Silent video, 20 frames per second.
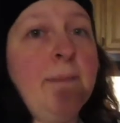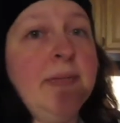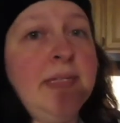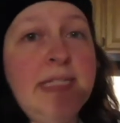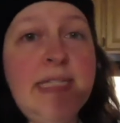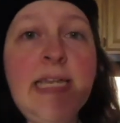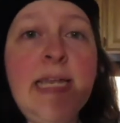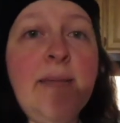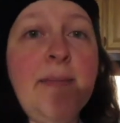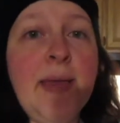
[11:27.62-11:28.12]
of
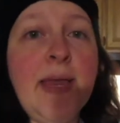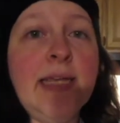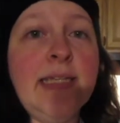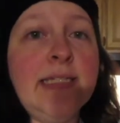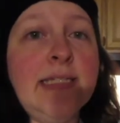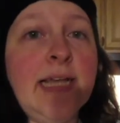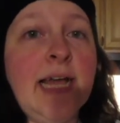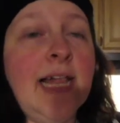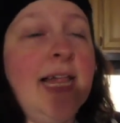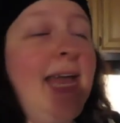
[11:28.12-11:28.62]
tea
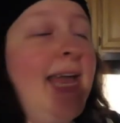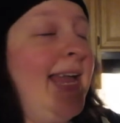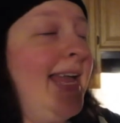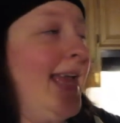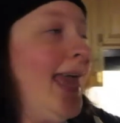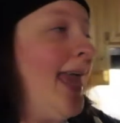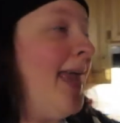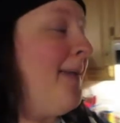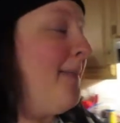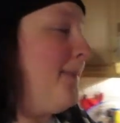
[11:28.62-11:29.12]
basically to
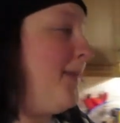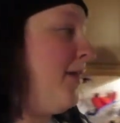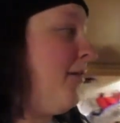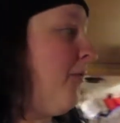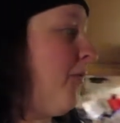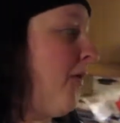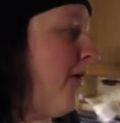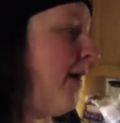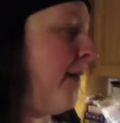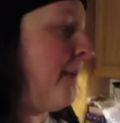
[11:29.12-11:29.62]
keep me
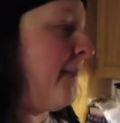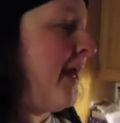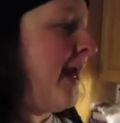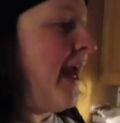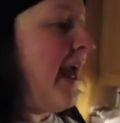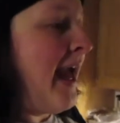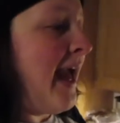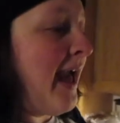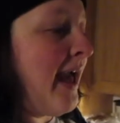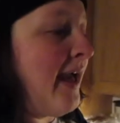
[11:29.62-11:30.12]
warm,
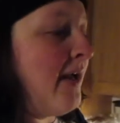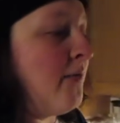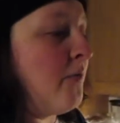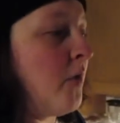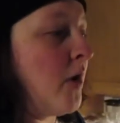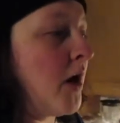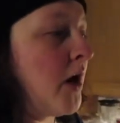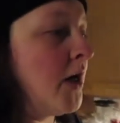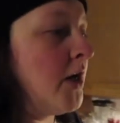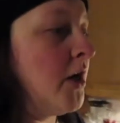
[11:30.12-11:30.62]
and
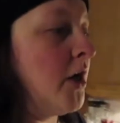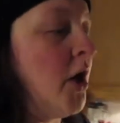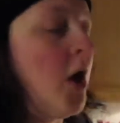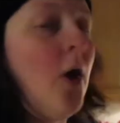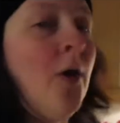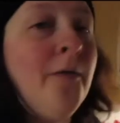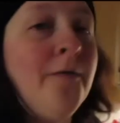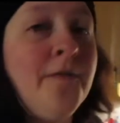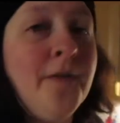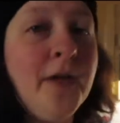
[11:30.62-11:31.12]
we're gonna
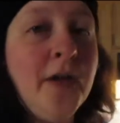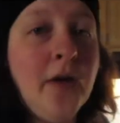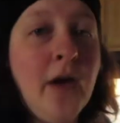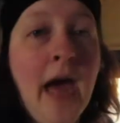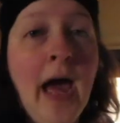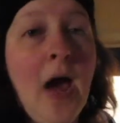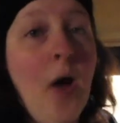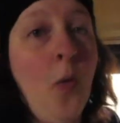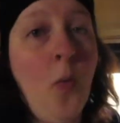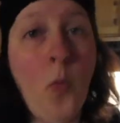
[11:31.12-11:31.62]
go figure
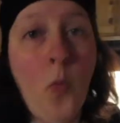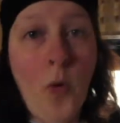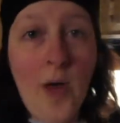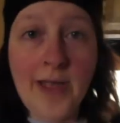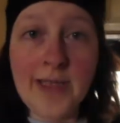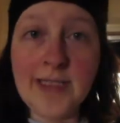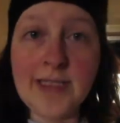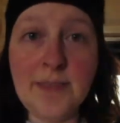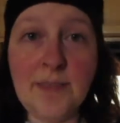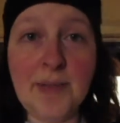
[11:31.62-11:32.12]
out
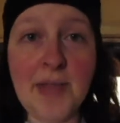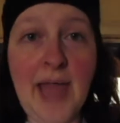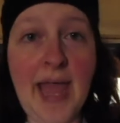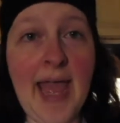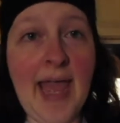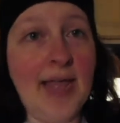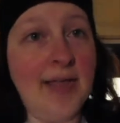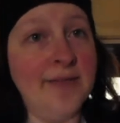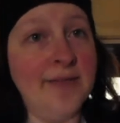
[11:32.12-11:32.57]
what to play.